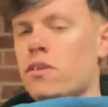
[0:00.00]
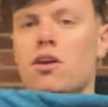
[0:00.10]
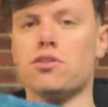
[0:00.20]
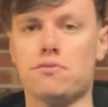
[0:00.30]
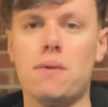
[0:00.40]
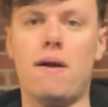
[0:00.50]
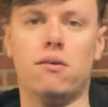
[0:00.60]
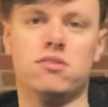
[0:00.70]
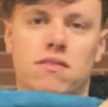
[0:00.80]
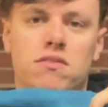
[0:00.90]
at
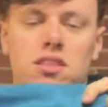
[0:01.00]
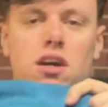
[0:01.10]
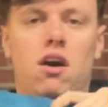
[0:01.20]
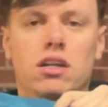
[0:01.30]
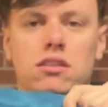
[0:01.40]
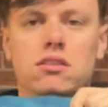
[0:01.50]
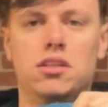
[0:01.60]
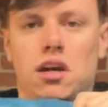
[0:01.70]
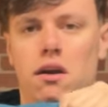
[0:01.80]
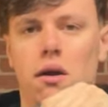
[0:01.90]
£3.79, you
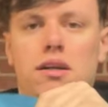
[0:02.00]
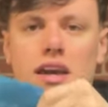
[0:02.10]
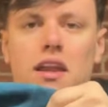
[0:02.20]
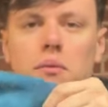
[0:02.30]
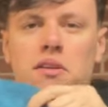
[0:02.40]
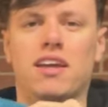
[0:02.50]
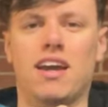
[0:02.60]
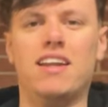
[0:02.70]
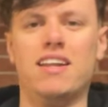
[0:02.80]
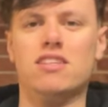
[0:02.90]
know, again, I'm going to
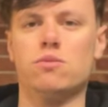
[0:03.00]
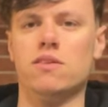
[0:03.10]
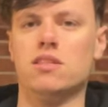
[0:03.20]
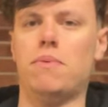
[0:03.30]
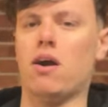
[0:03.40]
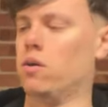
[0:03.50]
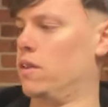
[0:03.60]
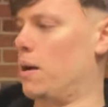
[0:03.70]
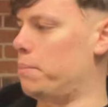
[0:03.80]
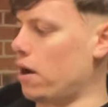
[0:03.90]
get at least 20 back on
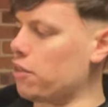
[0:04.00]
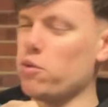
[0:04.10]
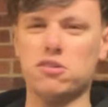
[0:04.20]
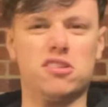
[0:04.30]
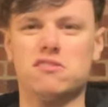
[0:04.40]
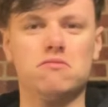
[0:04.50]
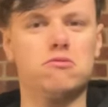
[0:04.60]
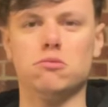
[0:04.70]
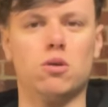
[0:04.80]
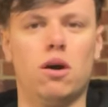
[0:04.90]
that. But I thought it was just
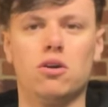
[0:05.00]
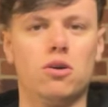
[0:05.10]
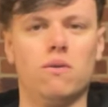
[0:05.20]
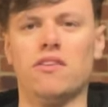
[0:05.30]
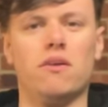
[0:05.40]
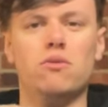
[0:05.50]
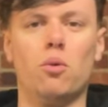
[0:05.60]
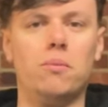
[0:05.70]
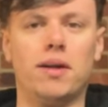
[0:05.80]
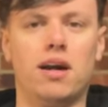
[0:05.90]
something quite cool that I don't
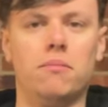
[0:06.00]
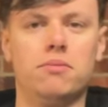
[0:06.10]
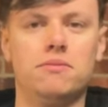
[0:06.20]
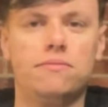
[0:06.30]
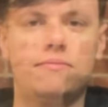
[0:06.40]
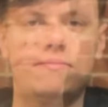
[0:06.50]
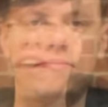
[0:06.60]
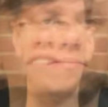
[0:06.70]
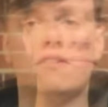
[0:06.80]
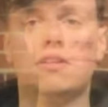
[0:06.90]
normally pick up. The
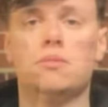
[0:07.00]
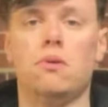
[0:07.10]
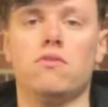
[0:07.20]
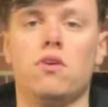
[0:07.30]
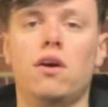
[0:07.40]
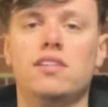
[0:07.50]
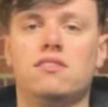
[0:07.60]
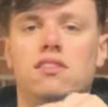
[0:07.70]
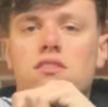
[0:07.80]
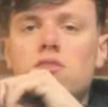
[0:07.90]
next item I've got is
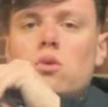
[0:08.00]
this